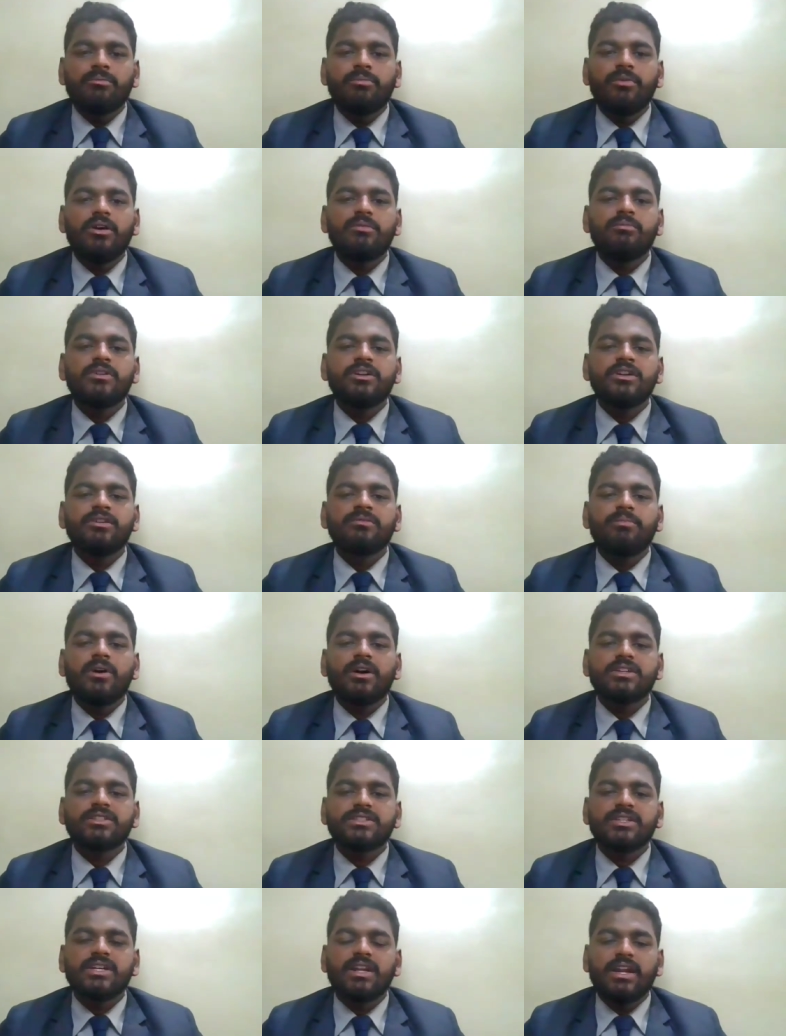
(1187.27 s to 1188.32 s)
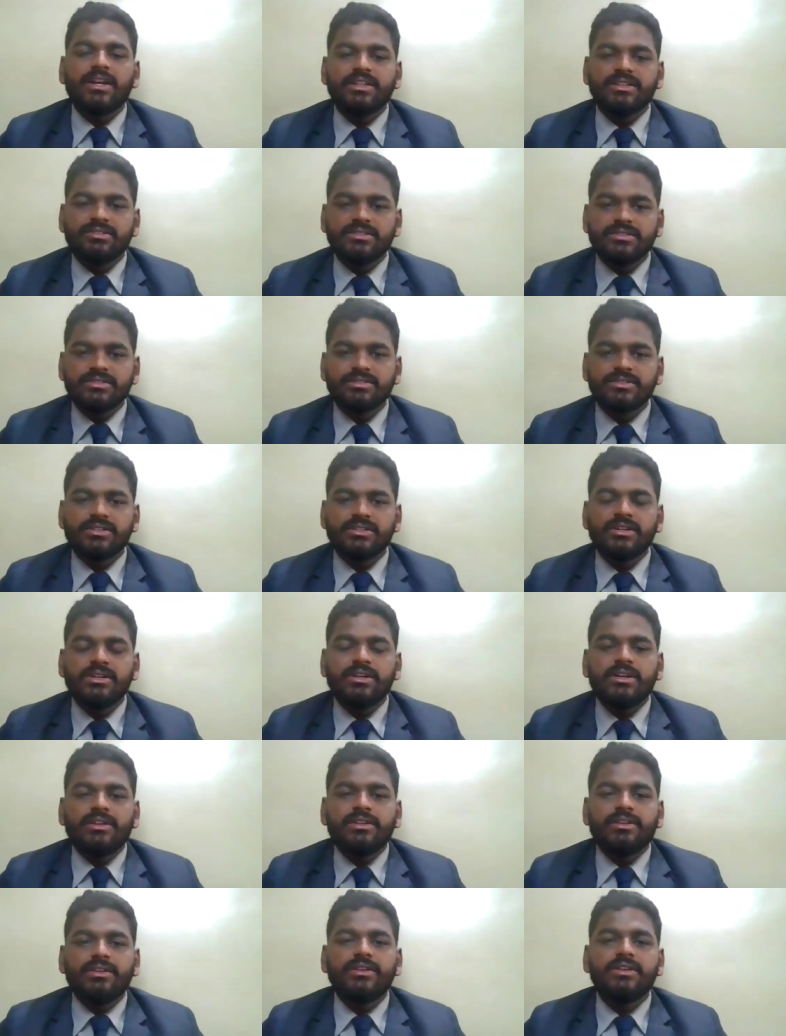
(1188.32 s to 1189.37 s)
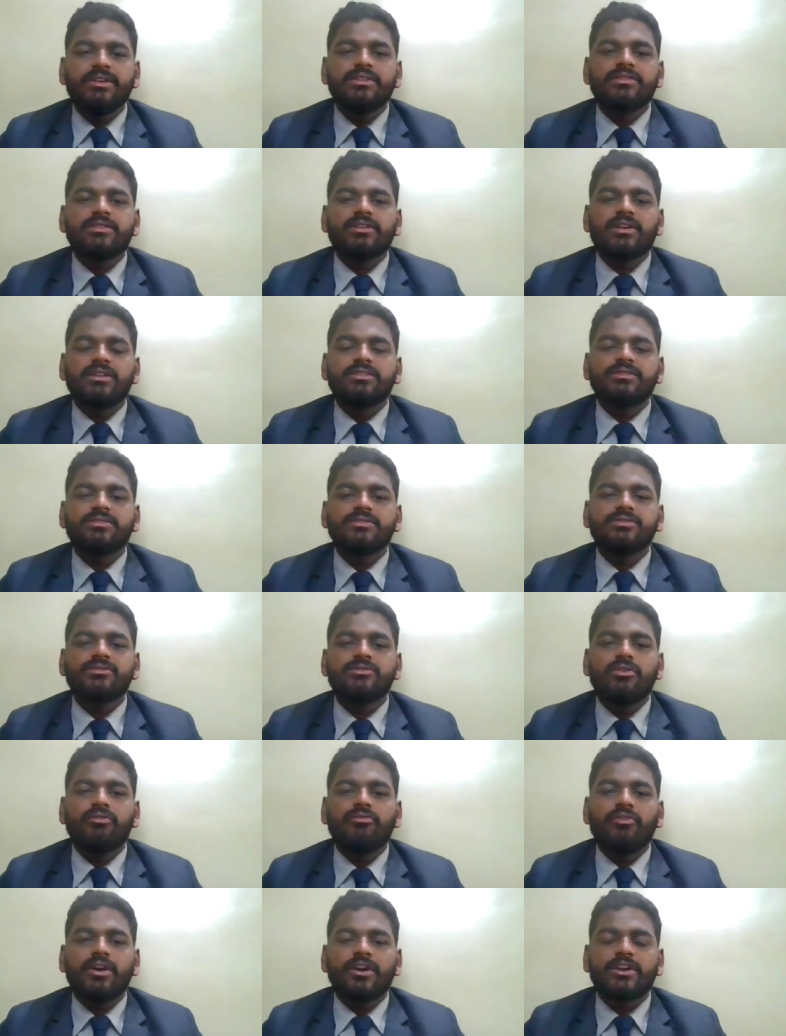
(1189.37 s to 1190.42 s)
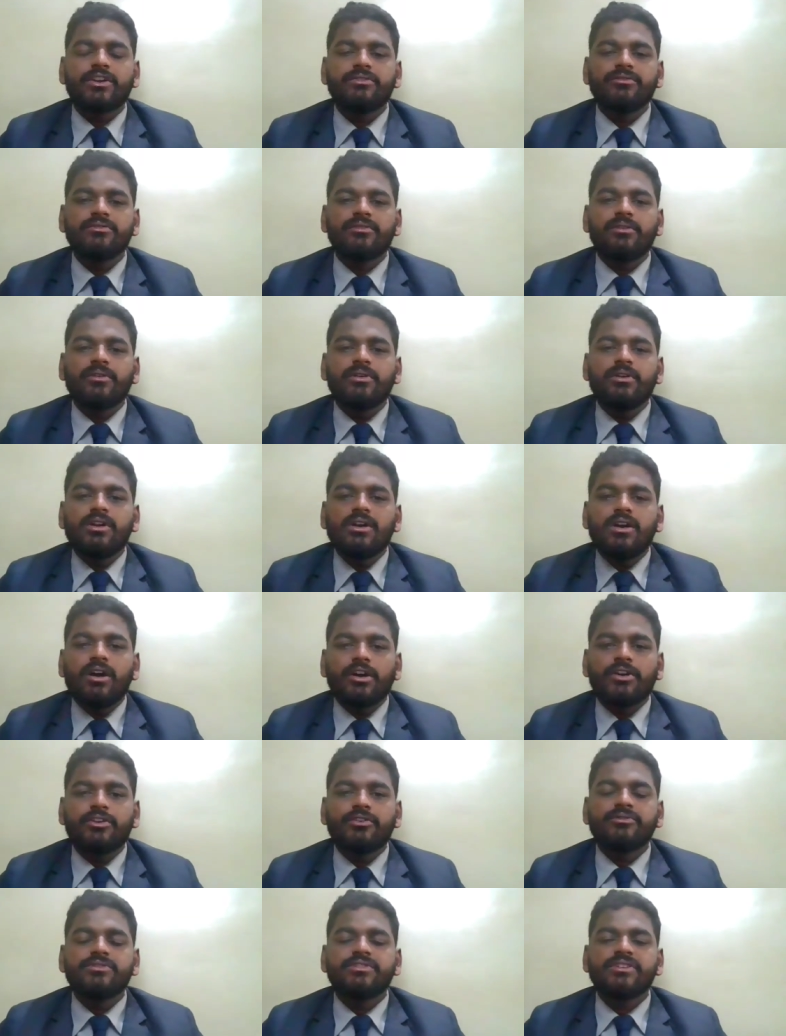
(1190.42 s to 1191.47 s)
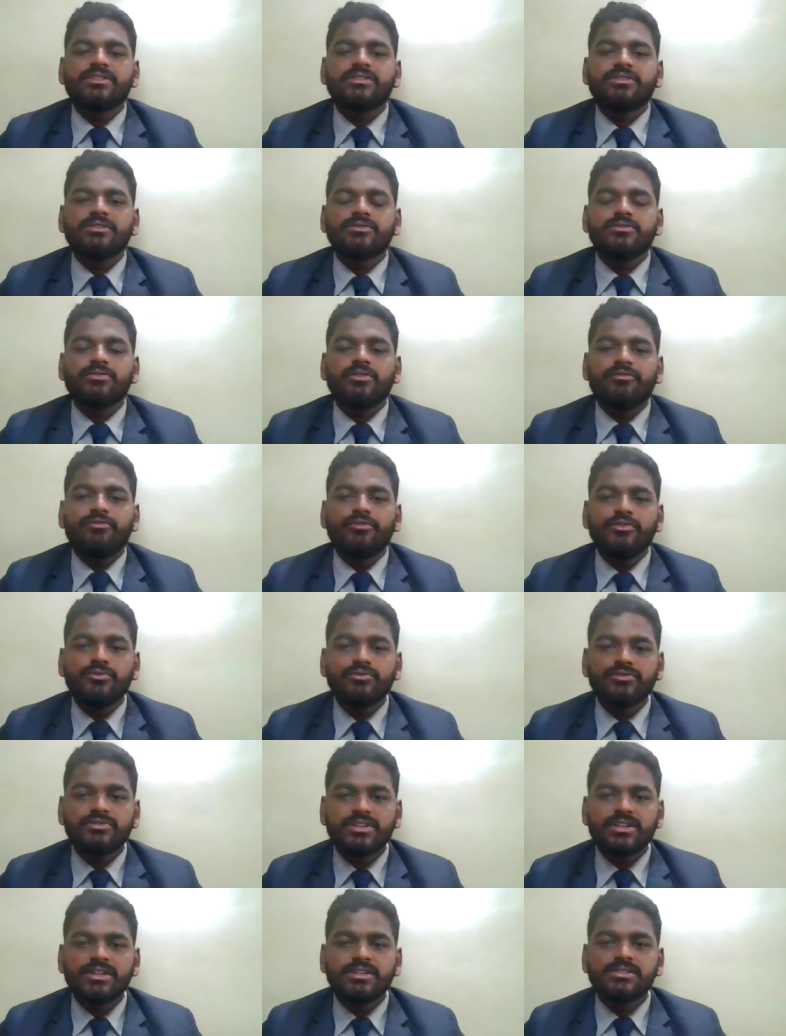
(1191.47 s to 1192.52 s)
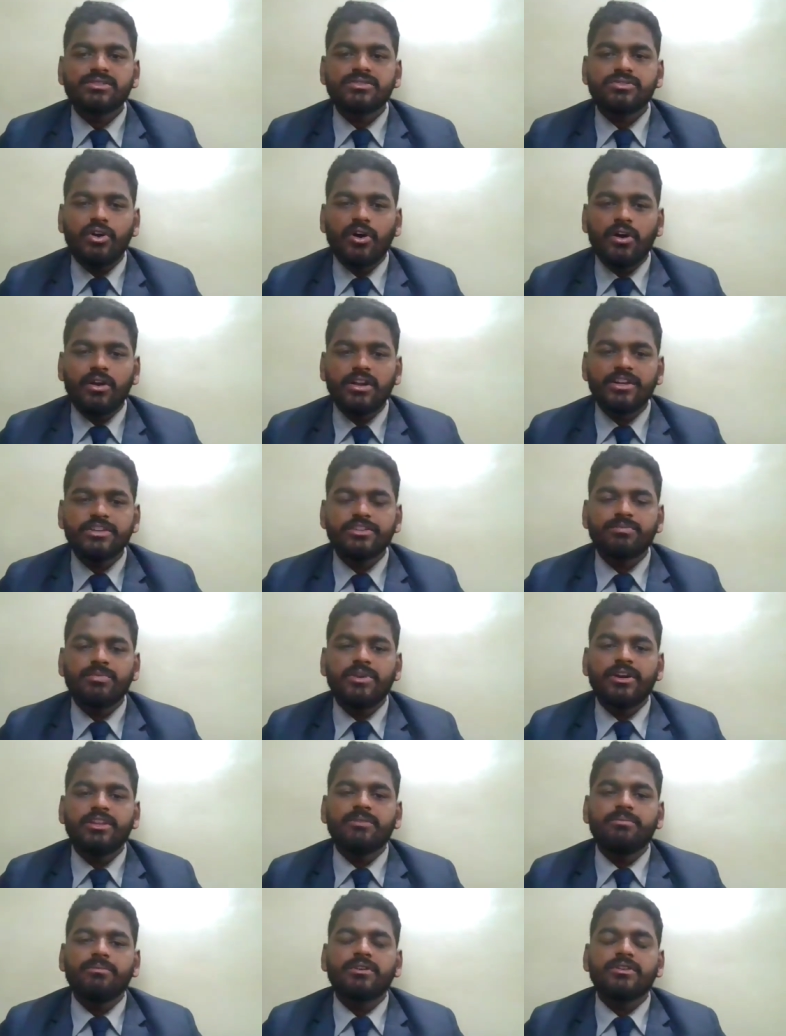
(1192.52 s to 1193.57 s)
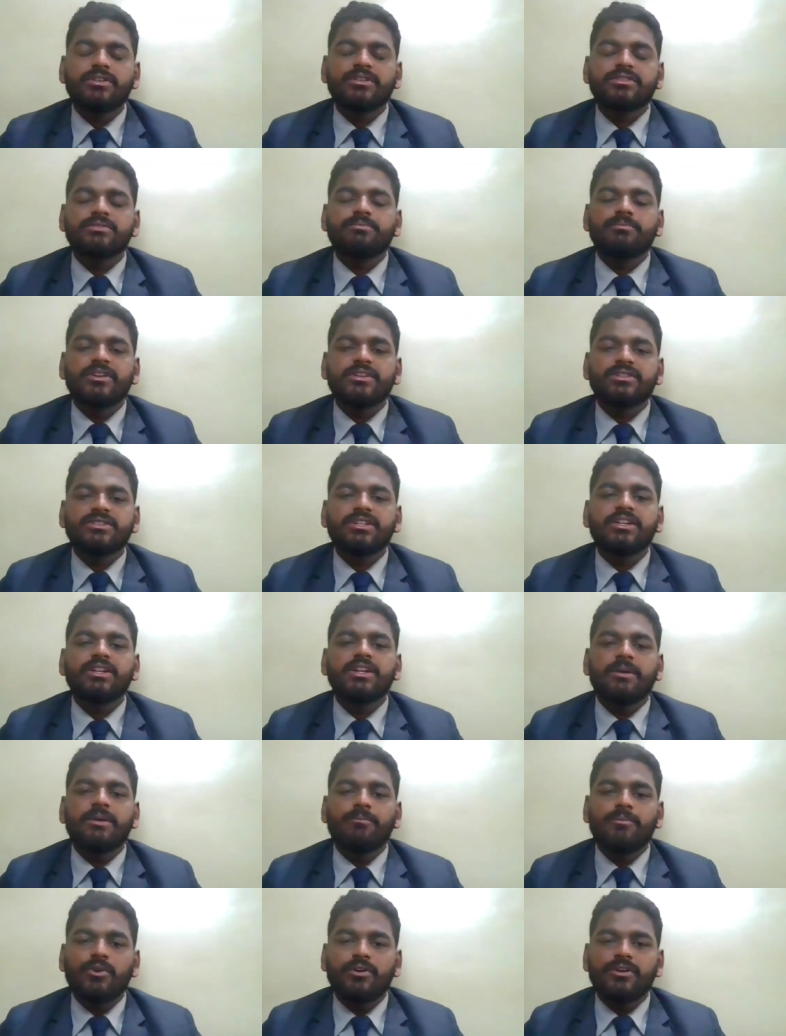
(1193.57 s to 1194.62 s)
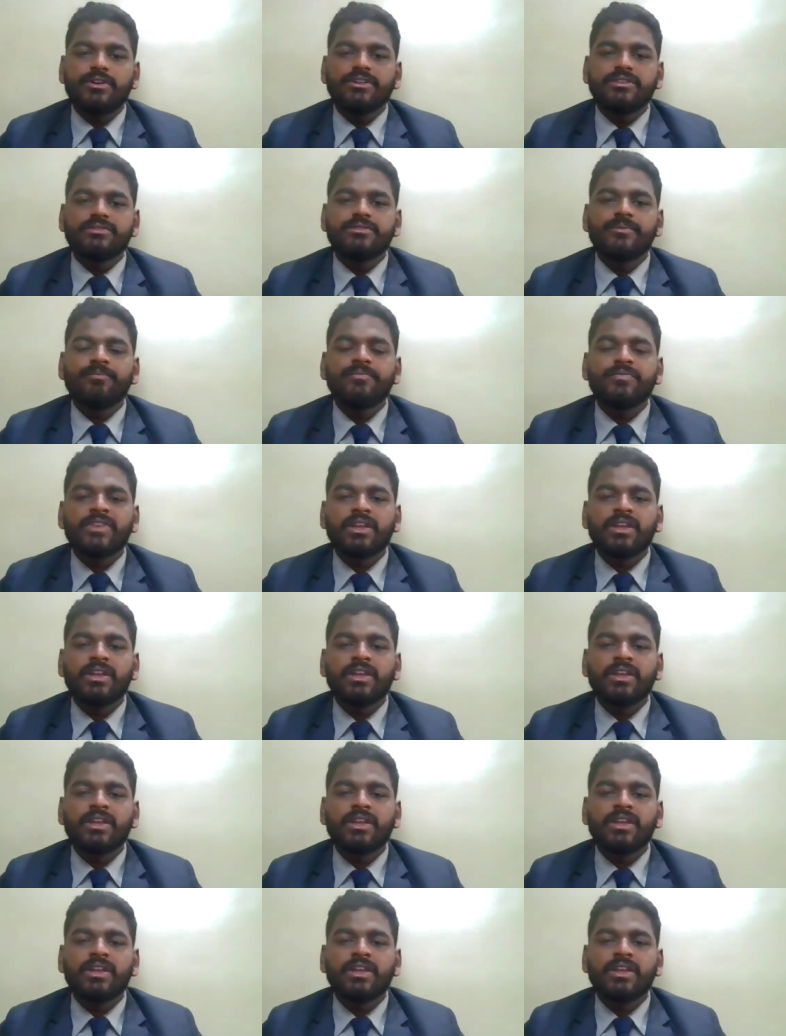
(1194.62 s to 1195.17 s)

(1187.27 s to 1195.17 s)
Permanent partial additions. These consist of acquisitions of new skills, knowledge by the present employees.